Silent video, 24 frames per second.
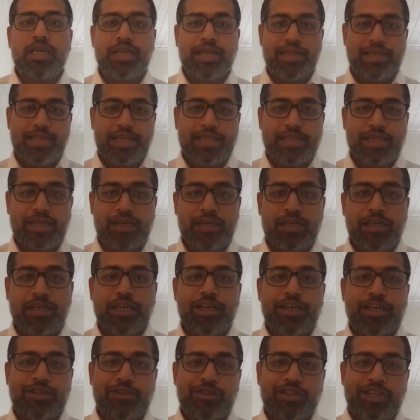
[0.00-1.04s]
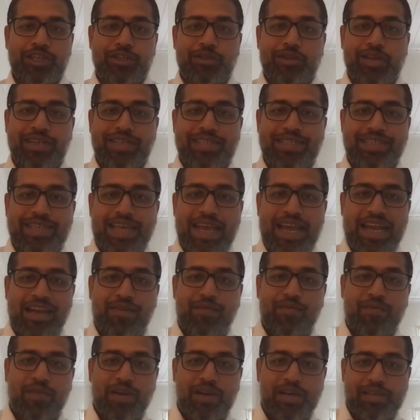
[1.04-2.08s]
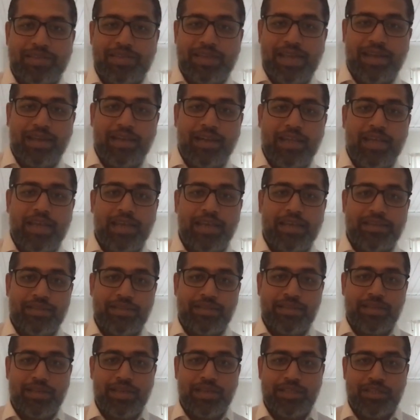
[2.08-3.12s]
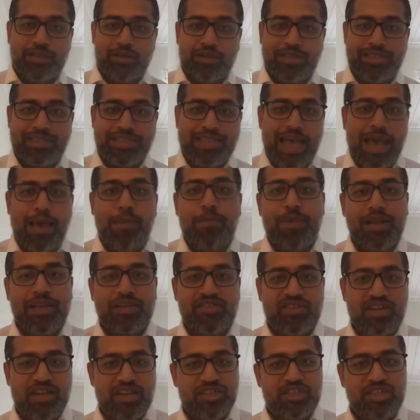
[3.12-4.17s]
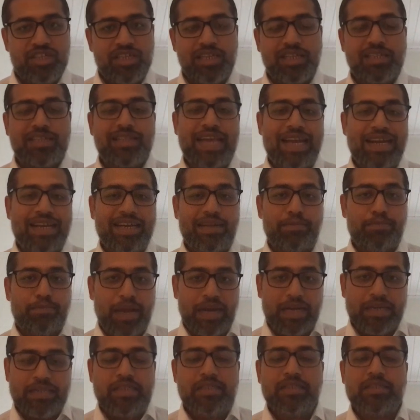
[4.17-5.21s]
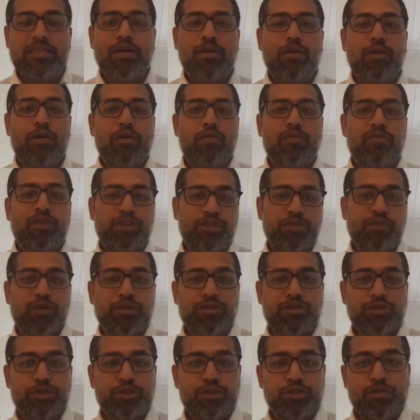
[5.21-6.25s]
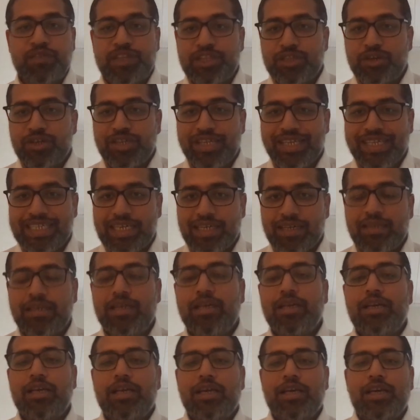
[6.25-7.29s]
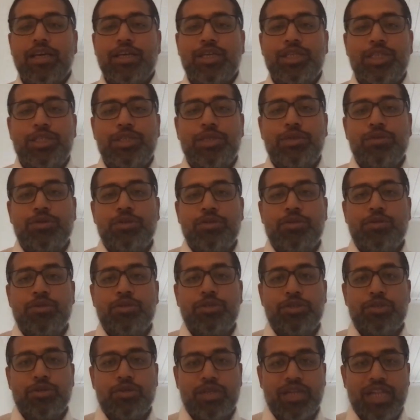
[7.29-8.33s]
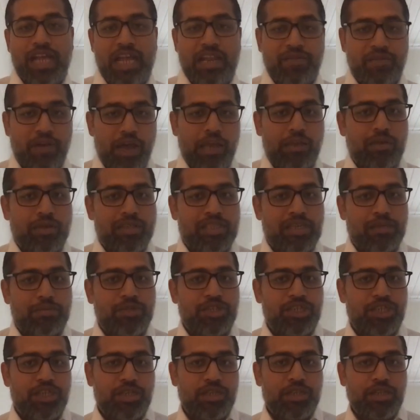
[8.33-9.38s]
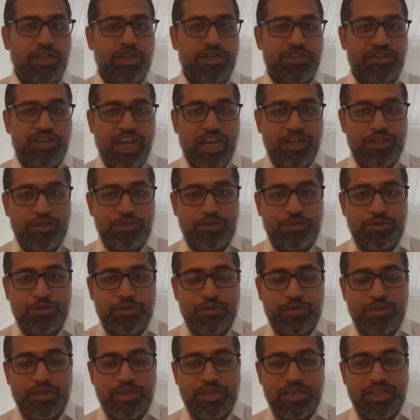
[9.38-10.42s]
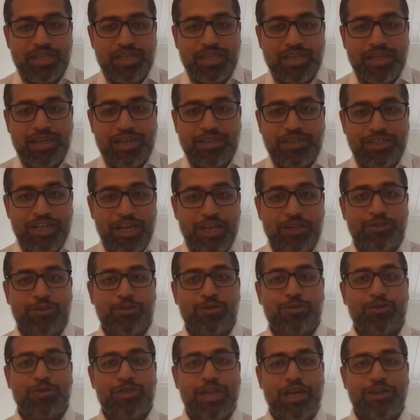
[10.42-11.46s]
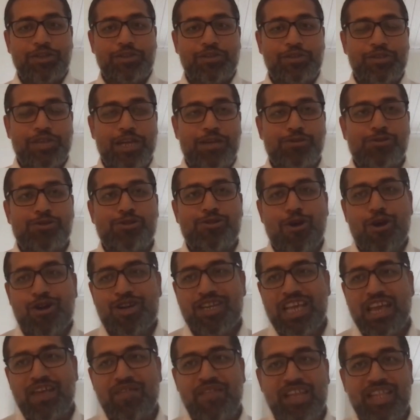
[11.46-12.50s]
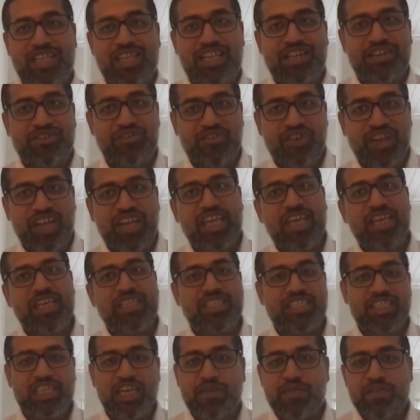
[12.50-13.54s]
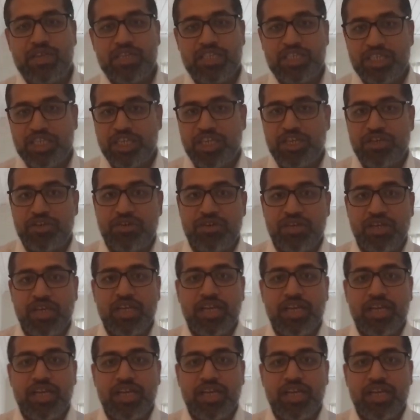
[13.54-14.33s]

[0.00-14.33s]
data. You need to understand what exactly is your sampling strategy that depends on what you want to do with your data. You should clarify your assumption. Try to not have any training serving skew.